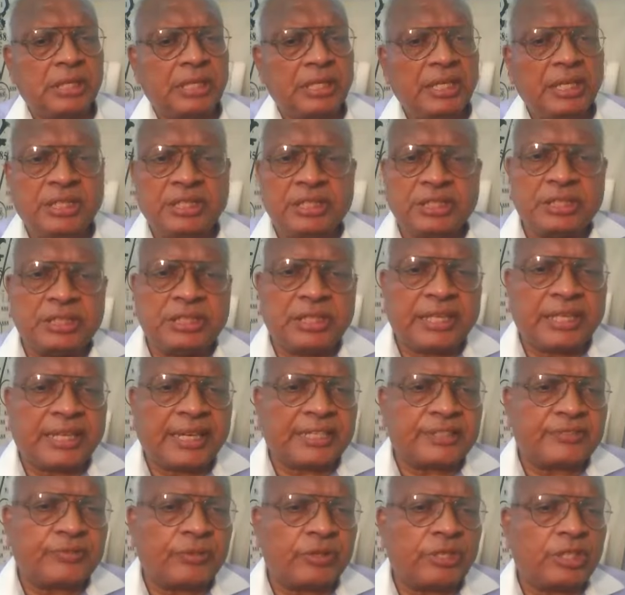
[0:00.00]
engineer
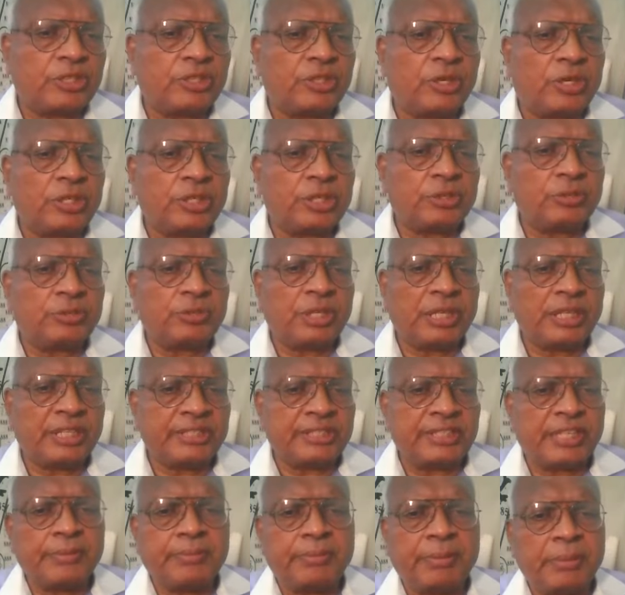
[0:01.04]
has full authority to
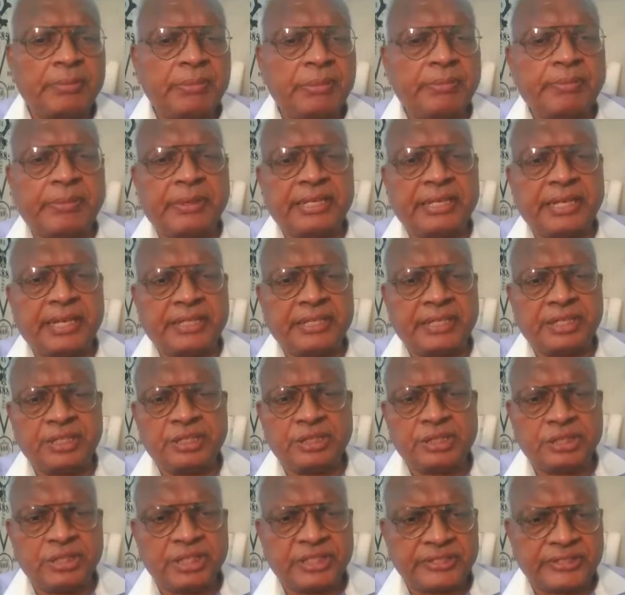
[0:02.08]
release that payment, but at
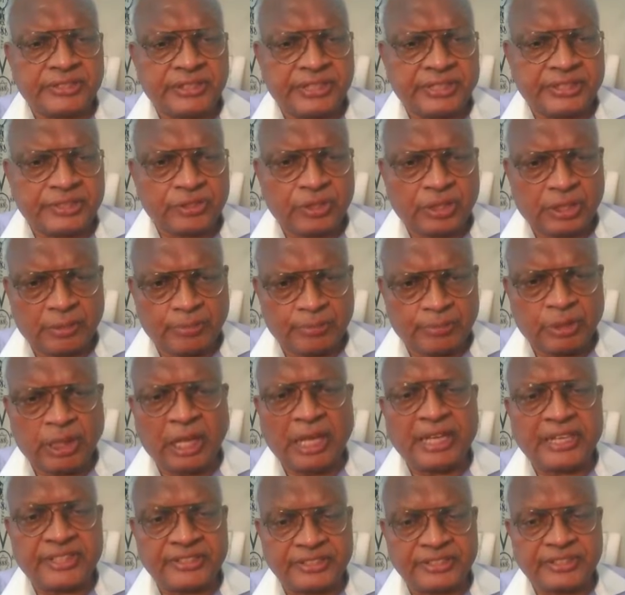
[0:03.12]
engineer's risk or
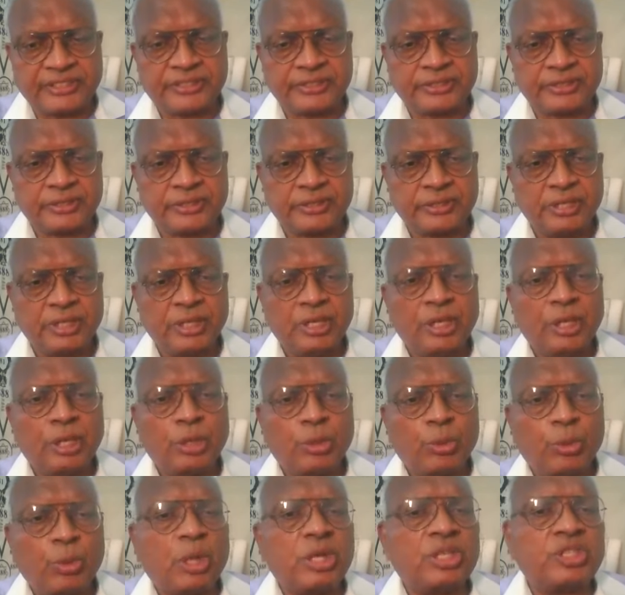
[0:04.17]
employer's risk.
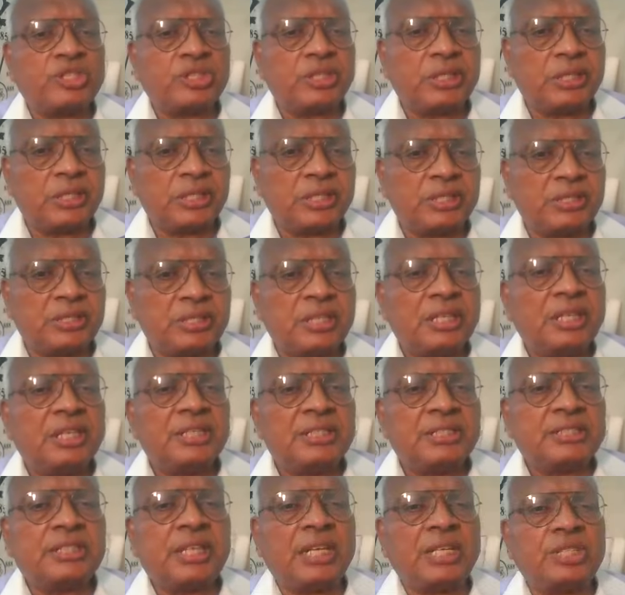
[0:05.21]
Question is,
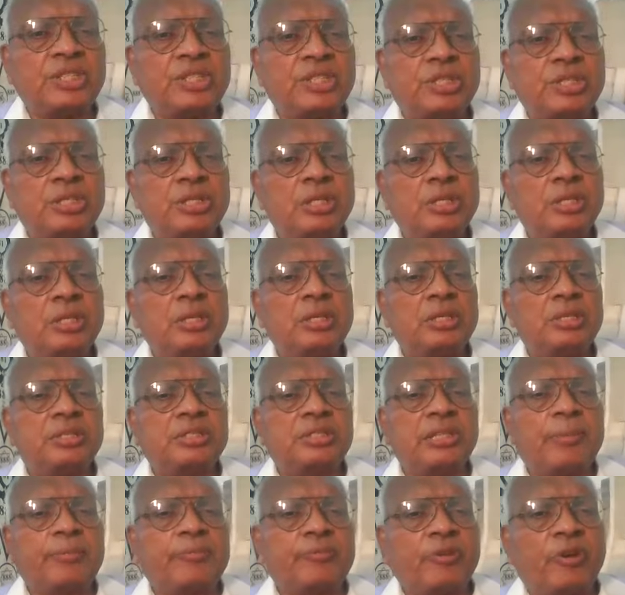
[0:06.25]
such
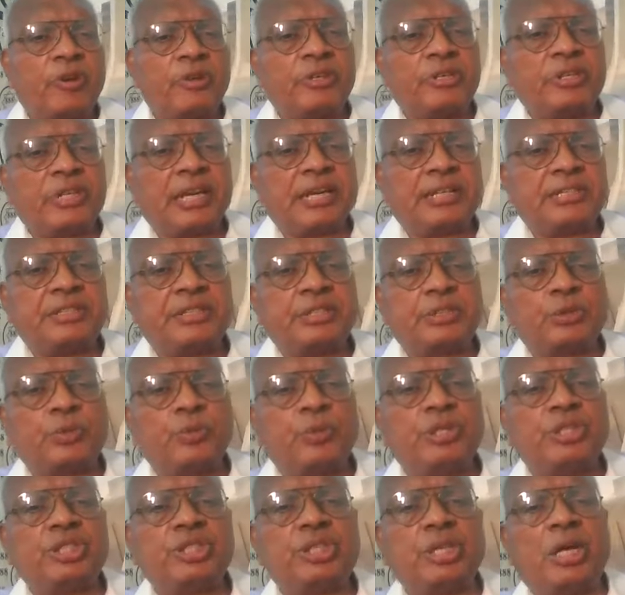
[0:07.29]
subcontractors
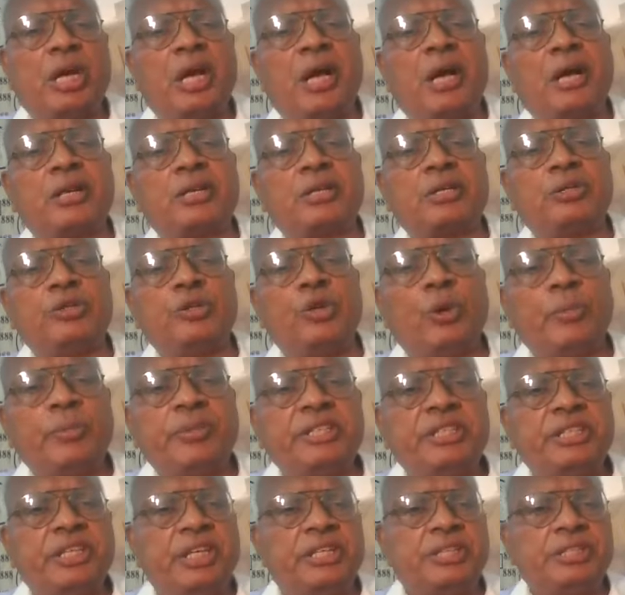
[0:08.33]
which are
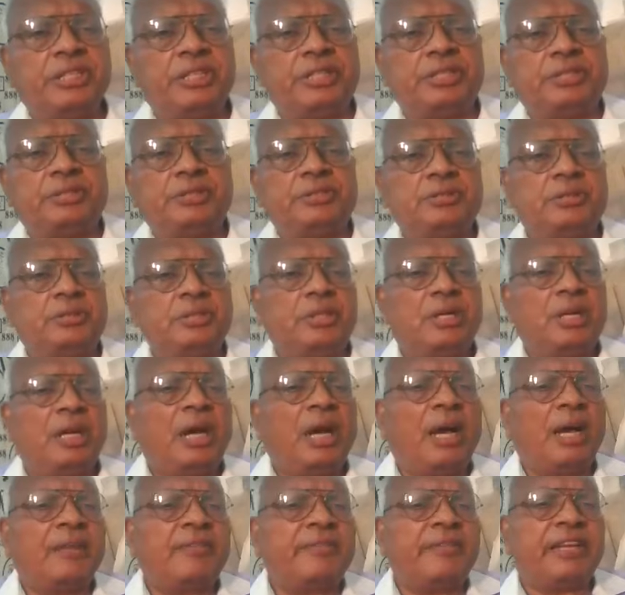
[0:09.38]
nominated
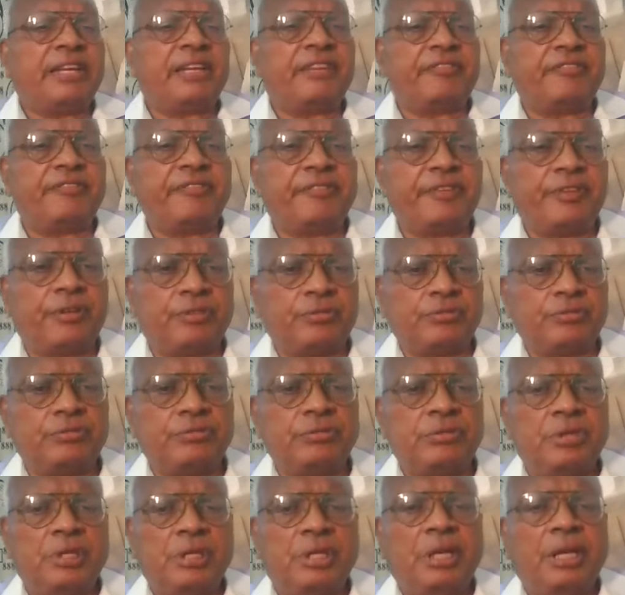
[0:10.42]
are very
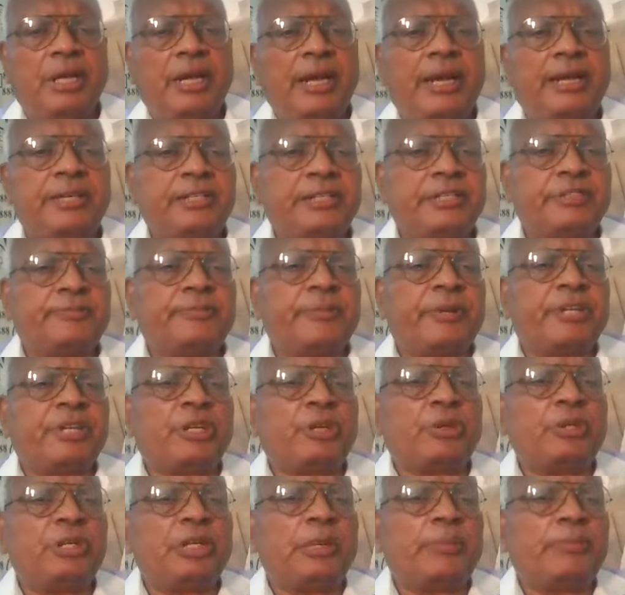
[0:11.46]
few, and this
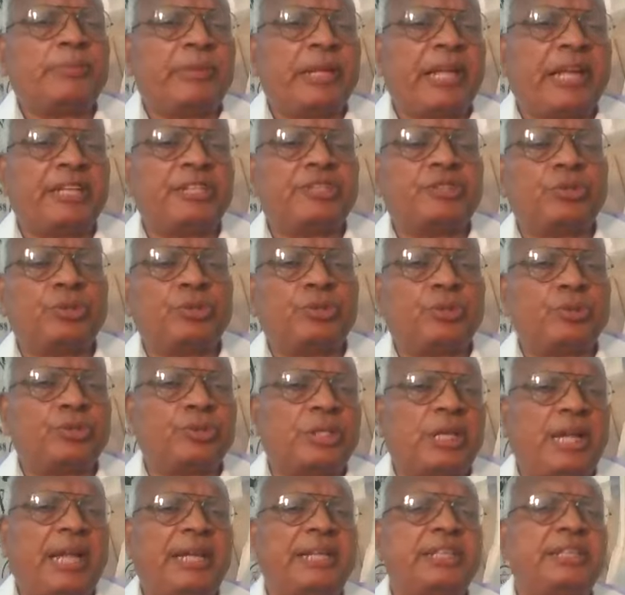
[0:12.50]
particularly applies to
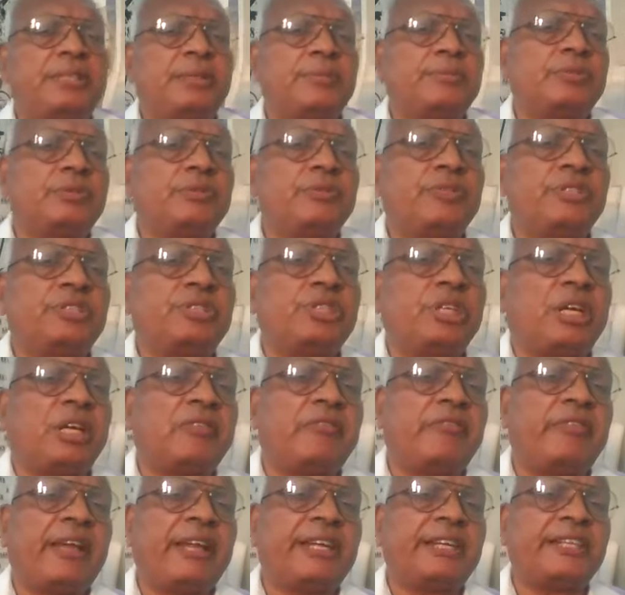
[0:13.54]
those items which
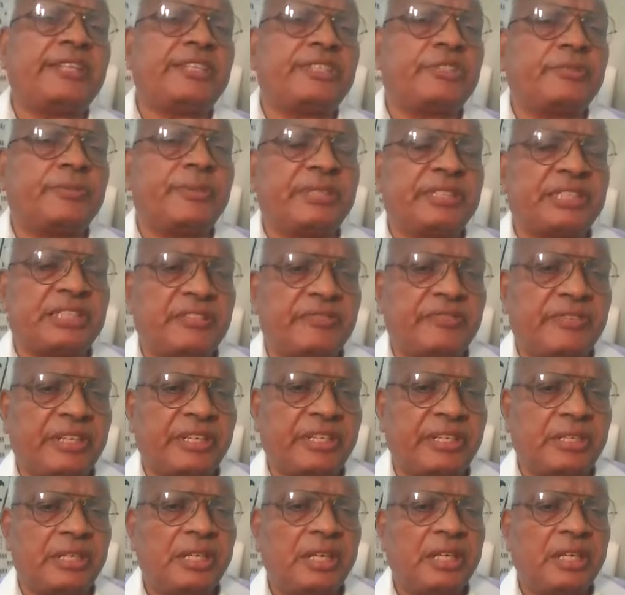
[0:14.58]
are very specific.